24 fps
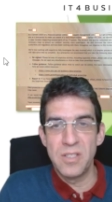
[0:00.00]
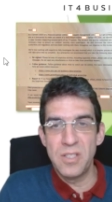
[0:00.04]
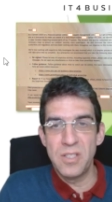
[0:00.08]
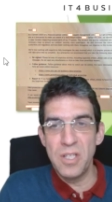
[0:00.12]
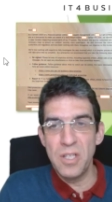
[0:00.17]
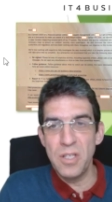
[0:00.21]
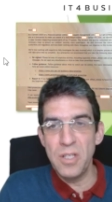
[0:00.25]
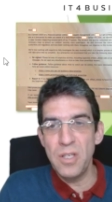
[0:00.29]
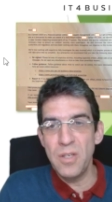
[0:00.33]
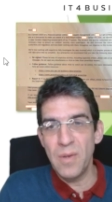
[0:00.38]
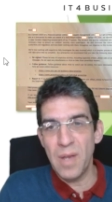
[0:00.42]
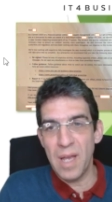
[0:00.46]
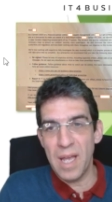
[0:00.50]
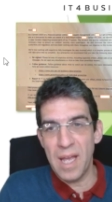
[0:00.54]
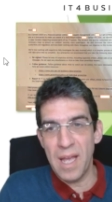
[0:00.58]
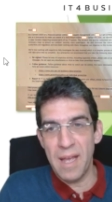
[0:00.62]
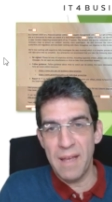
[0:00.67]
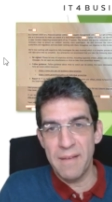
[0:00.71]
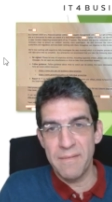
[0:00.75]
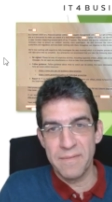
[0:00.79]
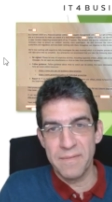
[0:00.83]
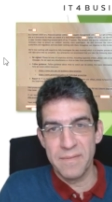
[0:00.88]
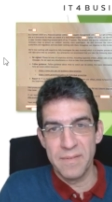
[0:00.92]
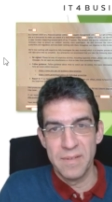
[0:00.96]
Do you
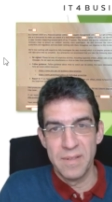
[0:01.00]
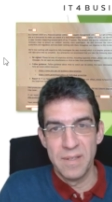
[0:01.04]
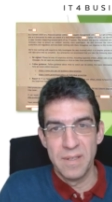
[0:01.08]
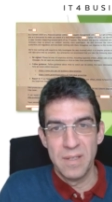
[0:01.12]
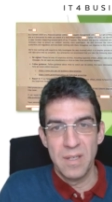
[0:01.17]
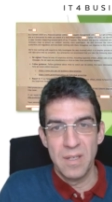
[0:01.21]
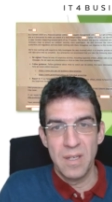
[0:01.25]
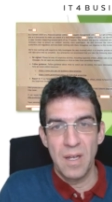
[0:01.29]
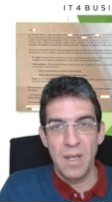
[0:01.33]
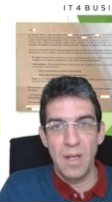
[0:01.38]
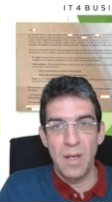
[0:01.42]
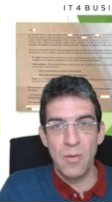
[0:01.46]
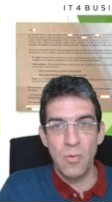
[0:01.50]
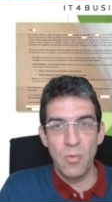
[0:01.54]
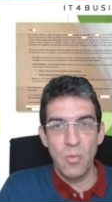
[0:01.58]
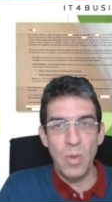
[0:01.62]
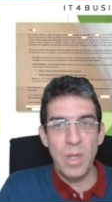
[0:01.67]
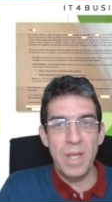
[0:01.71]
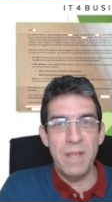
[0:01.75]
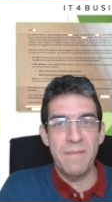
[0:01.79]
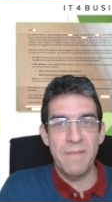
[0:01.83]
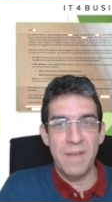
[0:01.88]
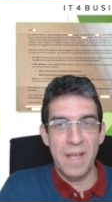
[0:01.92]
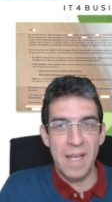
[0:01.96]
have a
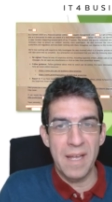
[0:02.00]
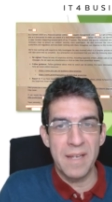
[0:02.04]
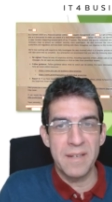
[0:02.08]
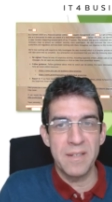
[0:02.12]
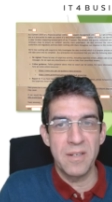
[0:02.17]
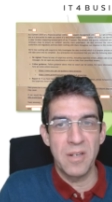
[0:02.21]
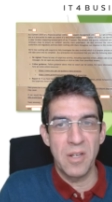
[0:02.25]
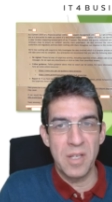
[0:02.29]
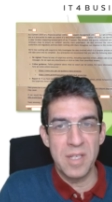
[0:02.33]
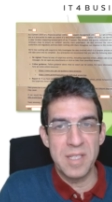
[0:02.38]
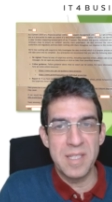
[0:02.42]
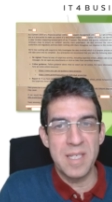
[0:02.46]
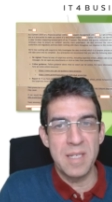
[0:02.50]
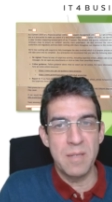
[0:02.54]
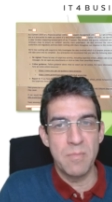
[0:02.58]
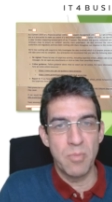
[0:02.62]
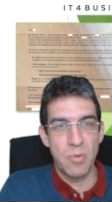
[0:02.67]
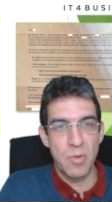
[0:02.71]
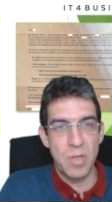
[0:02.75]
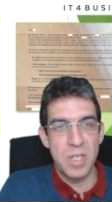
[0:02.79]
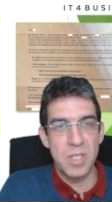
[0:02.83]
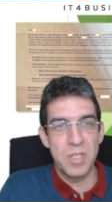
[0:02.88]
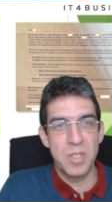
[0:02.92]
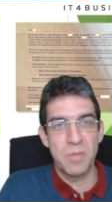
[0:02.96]
we've had an IT
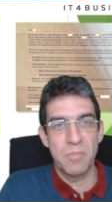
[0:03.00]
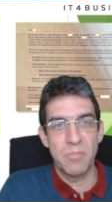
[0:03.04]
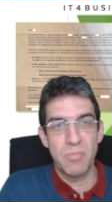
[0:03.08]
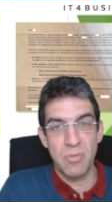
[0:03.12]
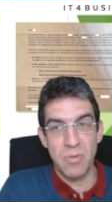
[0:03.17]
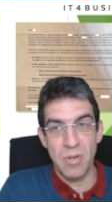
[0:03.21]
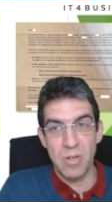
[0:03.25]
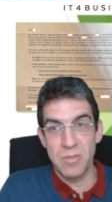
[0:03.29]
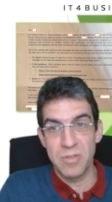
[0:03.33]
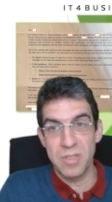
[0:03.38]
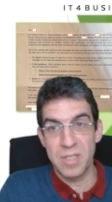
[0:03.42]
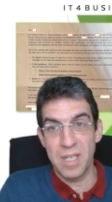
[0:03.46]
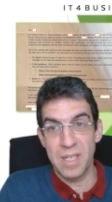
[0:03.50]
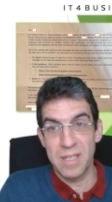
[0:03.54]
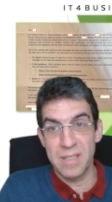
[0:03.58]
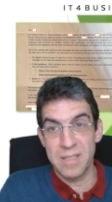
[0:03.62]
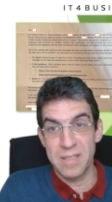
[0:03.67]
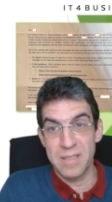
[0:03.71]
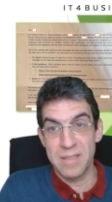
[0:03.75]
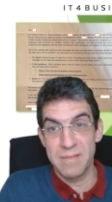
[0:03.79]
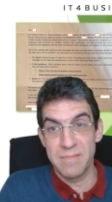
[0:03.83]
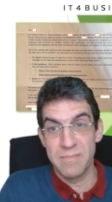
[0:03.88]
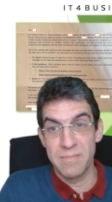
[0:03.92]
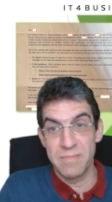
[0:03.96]
breach
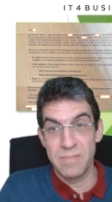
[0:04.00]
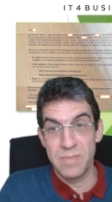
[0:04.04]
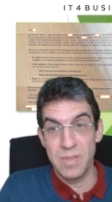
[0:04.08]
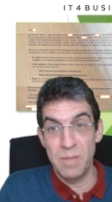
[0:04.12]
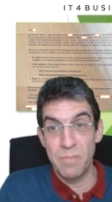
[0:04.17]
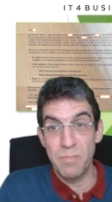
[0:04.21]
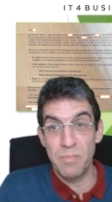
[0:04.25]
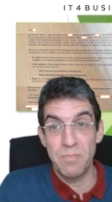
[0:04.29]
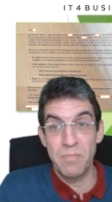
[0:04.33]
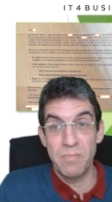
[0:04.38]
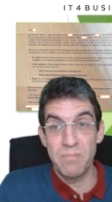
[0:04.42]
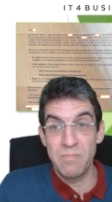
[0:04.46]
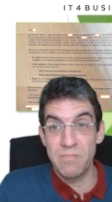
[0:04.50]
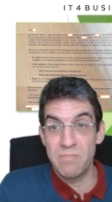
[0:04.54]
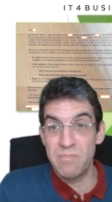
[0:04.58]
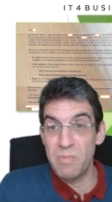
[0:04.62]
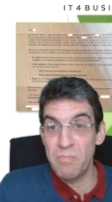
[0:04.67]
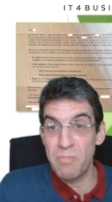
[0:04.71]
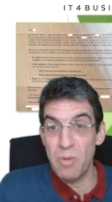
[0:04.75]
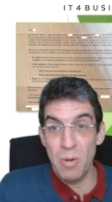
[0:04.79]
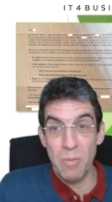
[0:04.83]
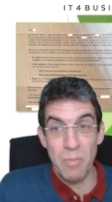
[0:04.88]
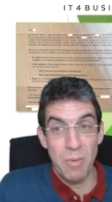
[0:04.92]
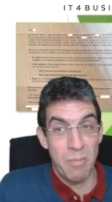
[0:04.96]
process? You
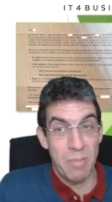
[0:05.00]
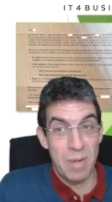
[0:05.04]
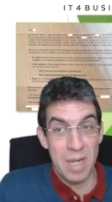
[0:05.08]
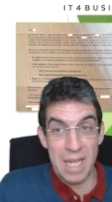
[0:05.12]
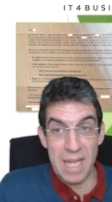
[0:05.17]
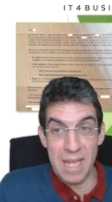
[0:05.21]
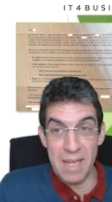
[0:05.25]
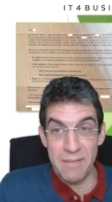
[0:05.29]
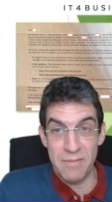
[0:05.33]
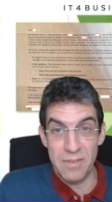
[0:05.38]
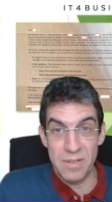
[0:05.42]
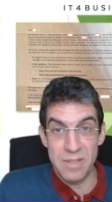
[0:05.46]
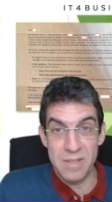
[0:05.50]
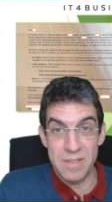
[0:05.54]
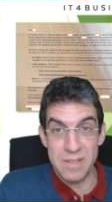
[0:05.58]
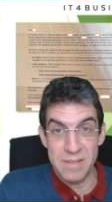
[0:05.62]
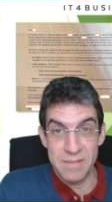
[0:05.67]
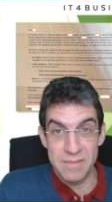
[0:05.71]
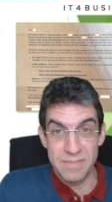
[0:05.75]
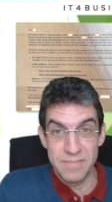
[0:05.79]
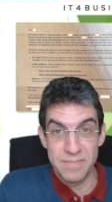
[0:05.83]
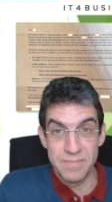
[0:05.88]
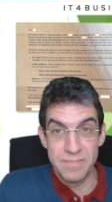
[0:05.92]
probably haven't.